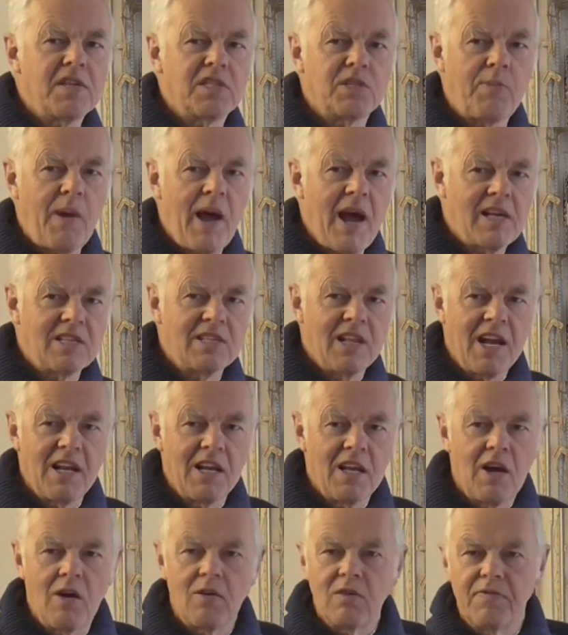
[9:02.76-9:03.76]
the spares, let
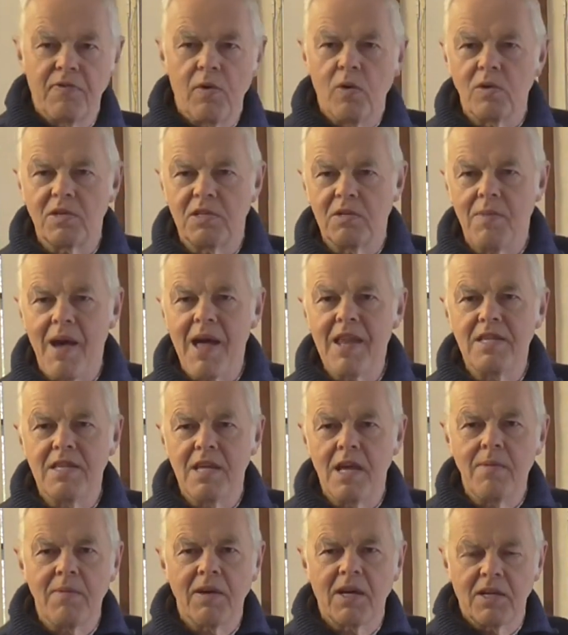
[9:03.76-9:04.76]
alone afford to
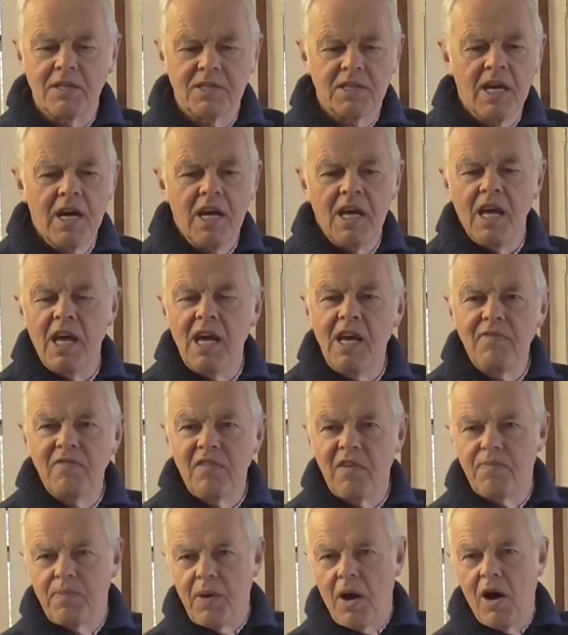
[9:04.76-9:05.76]
mend it, because
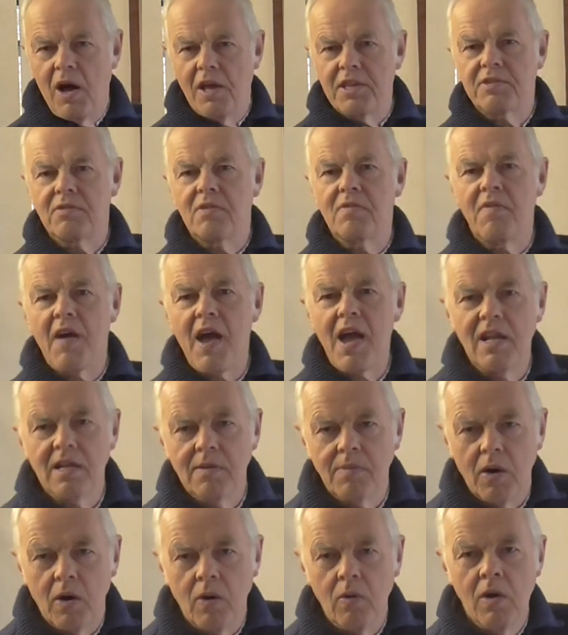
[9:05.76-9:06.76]
even if parts are
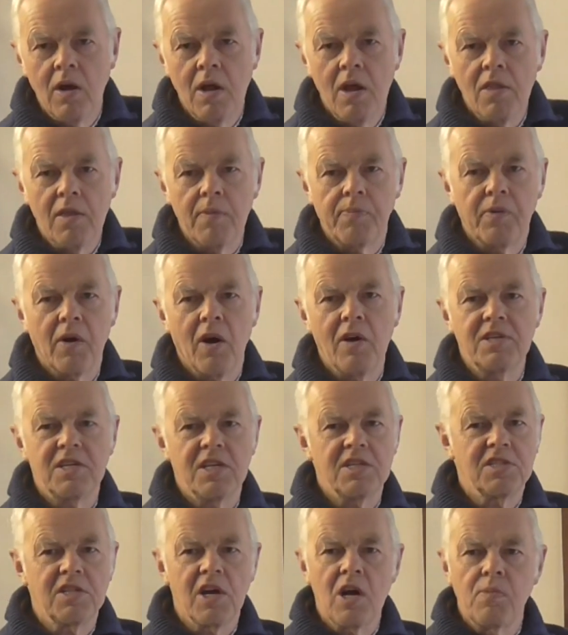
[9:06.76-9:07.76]
available, the
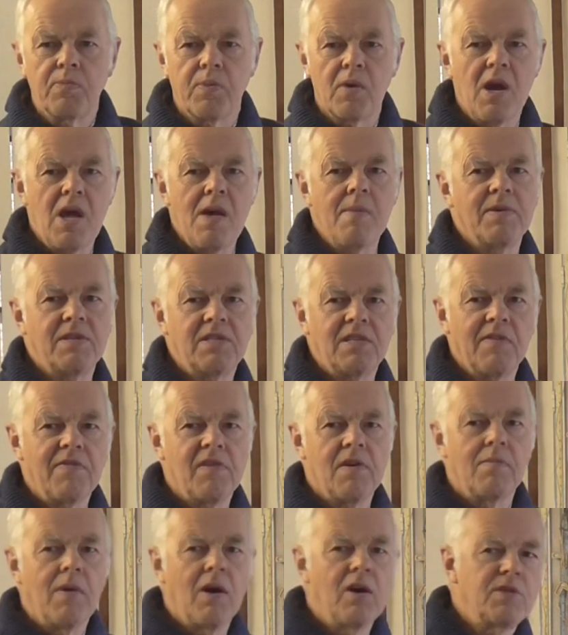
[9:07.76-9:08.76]
price is so
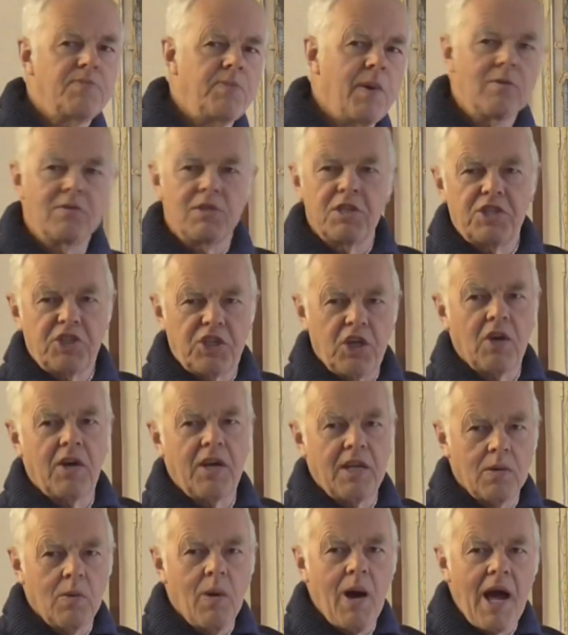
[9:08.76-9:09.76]
prohibitive that most people just
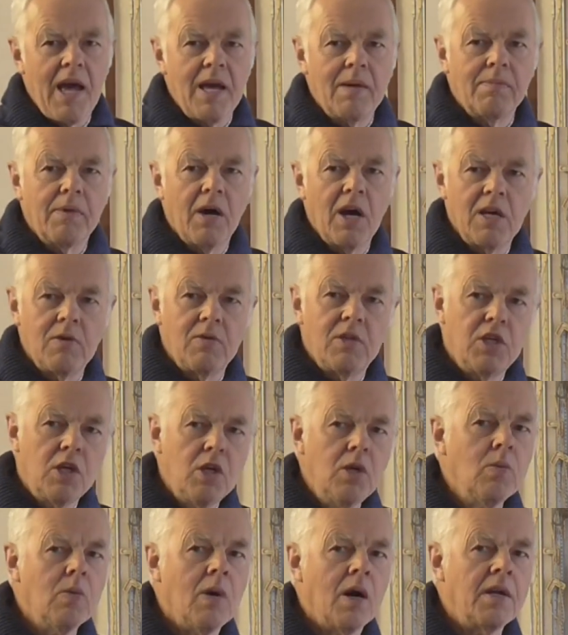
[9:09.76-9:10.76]
chuck it away and buy you a
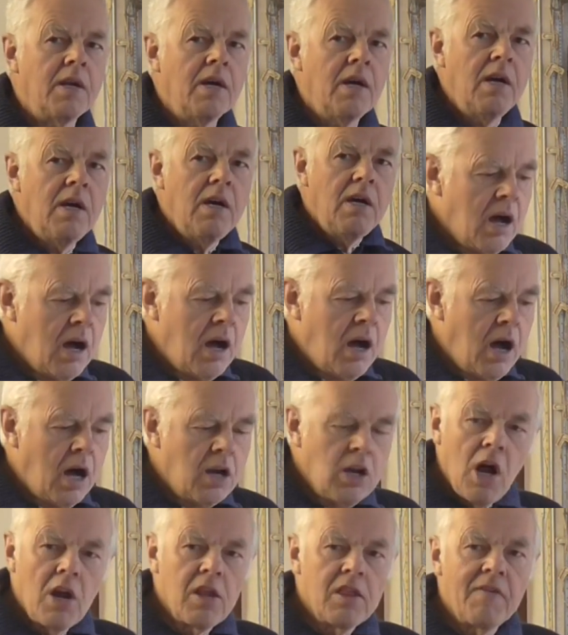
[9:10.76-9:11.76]
new one.
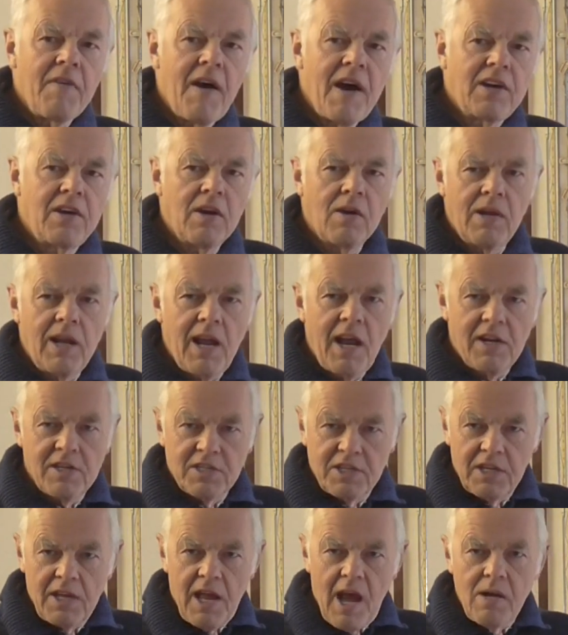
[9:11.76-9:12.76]
A lot of the vacuum
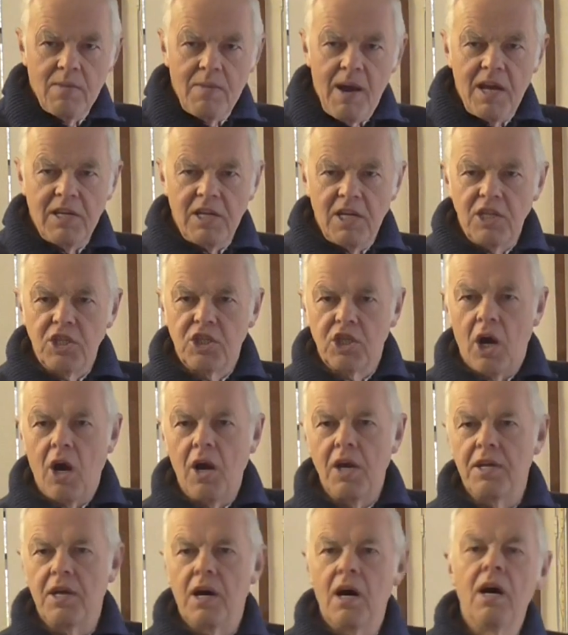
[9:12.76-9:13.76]
cleaners are now made in
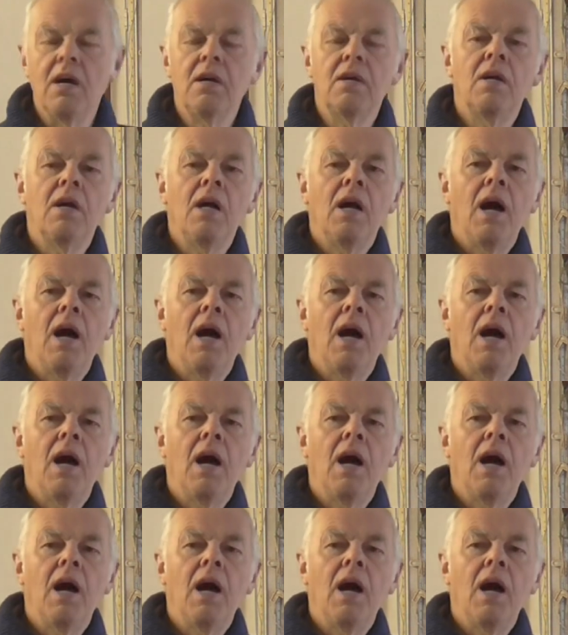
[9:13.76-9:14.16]
China,